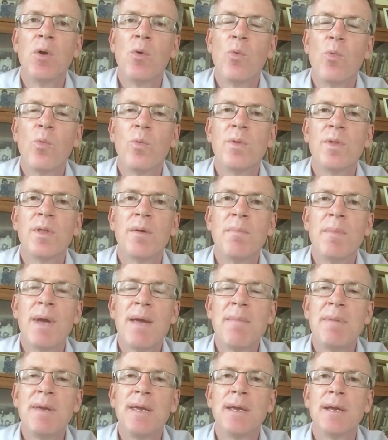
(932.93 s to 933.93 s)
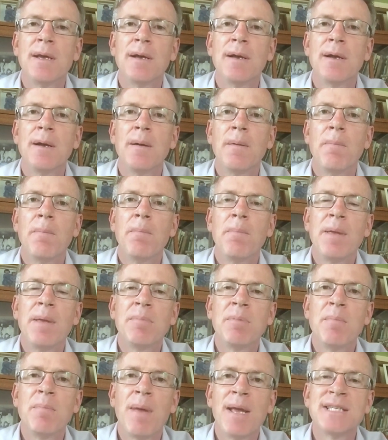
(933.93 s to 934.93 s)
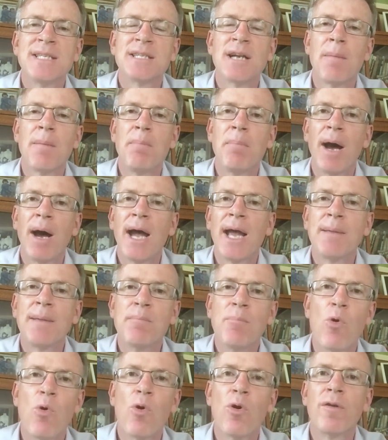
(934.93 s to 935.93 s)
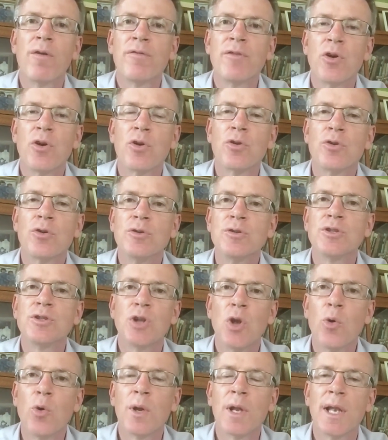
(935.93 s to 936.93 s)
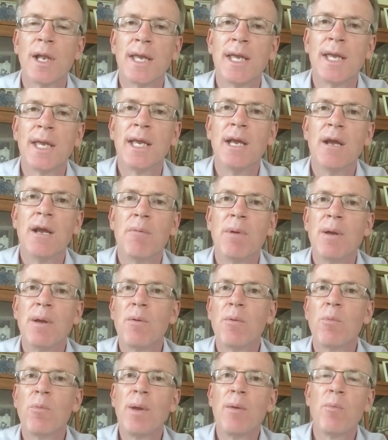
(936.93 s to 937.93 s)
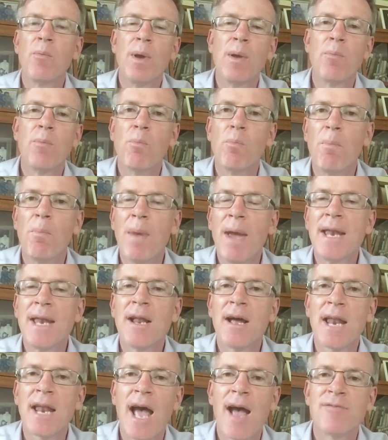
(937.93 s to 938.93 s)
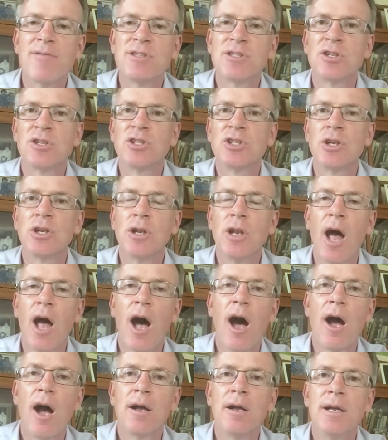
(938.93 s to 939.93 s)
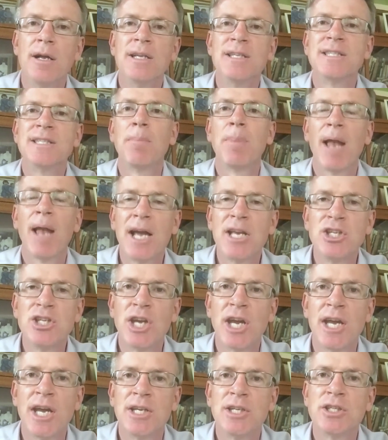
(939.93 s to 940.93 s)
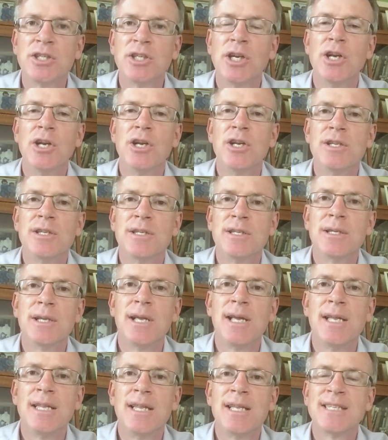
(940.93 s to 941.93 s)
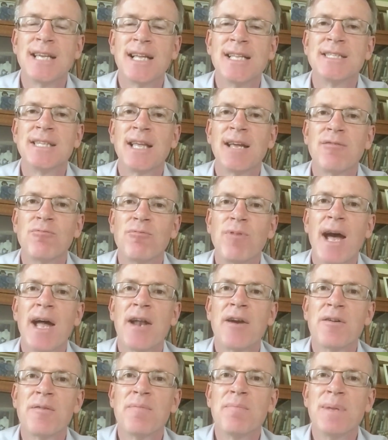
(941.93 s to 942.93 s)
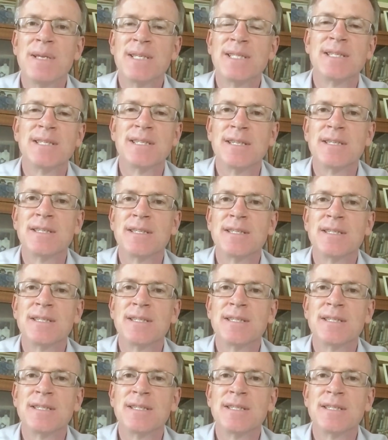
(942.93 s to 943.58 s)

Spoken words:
there may be people may start buying more of their goods locally. We may not have such long supply chain, in the sense that rather than businesses